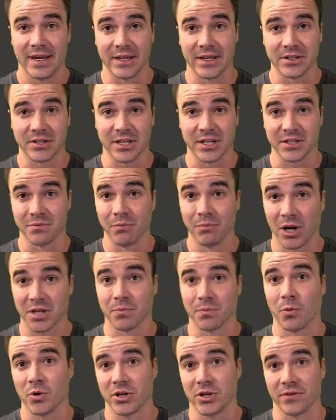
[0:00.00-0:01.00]
is
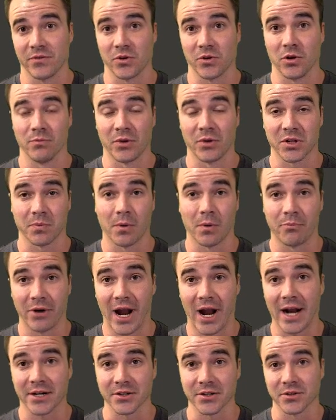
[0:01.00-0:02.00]
much more difficult, much more
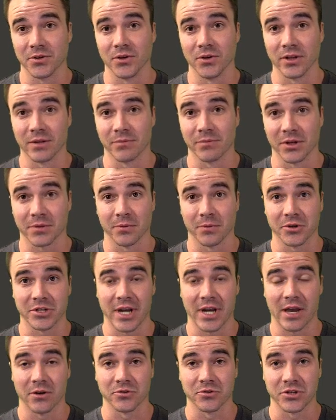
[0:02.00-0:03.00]
practical, and much more
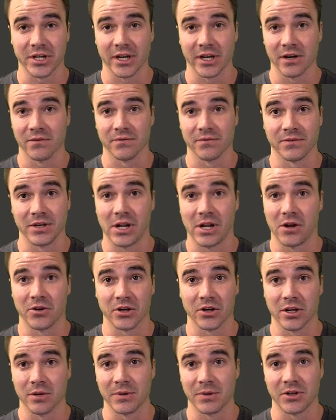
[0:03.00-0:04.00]
challenging of,
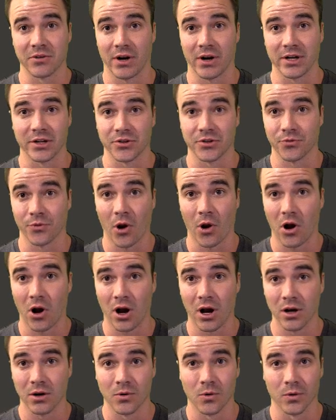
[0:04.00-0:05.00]
you could be trying to
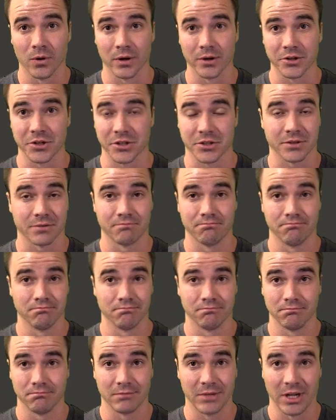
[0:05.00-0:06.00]
draw or just,
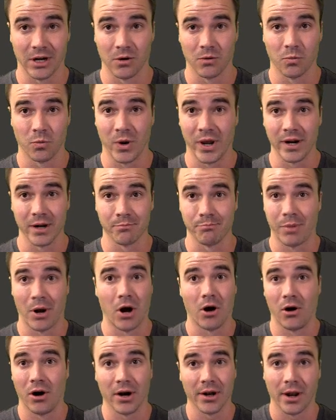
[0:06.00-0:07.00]
win a
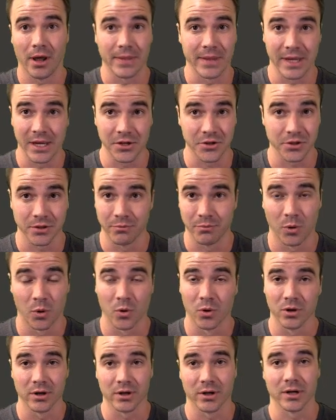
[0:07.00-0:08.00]
pawn on the edge of the
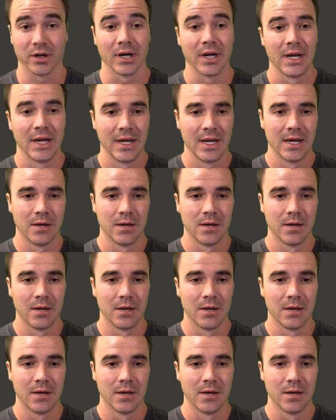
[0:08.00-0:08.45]
board.